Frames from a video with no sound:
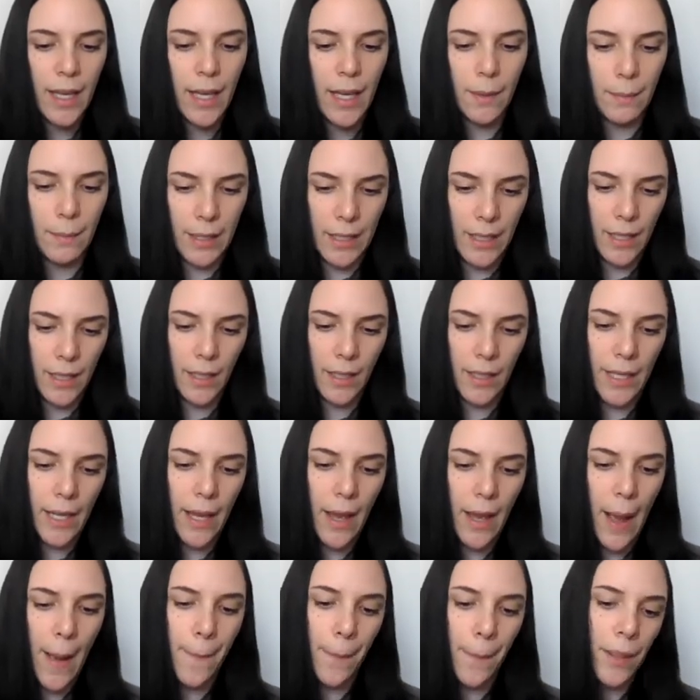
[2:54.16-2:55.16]

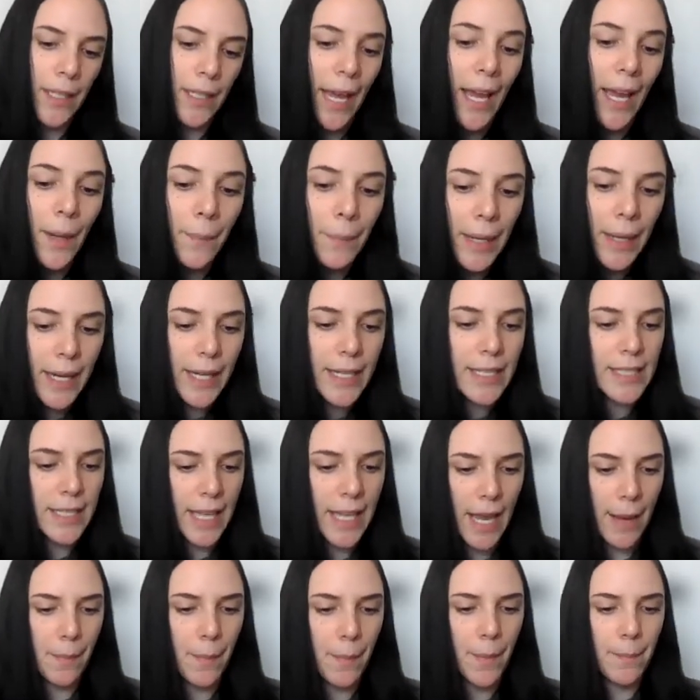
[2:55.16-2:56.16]
Immediately, I plan my
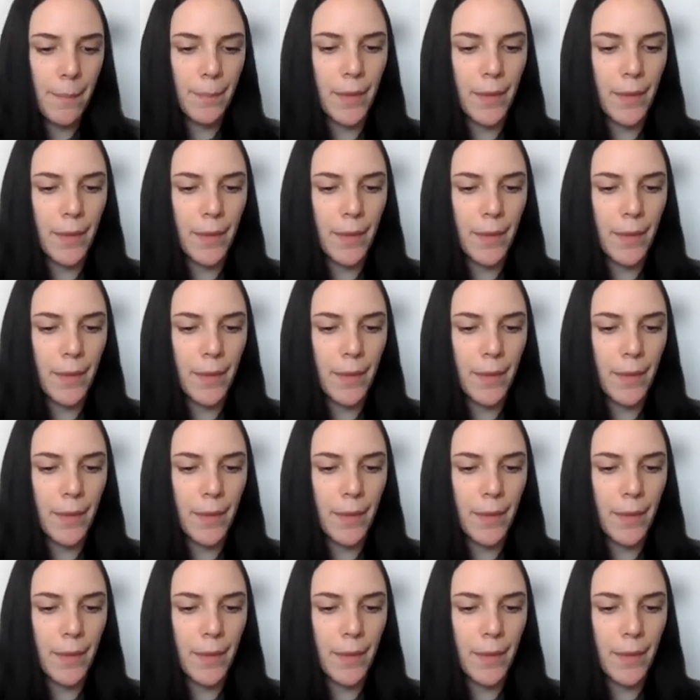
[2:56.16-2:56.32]
escape.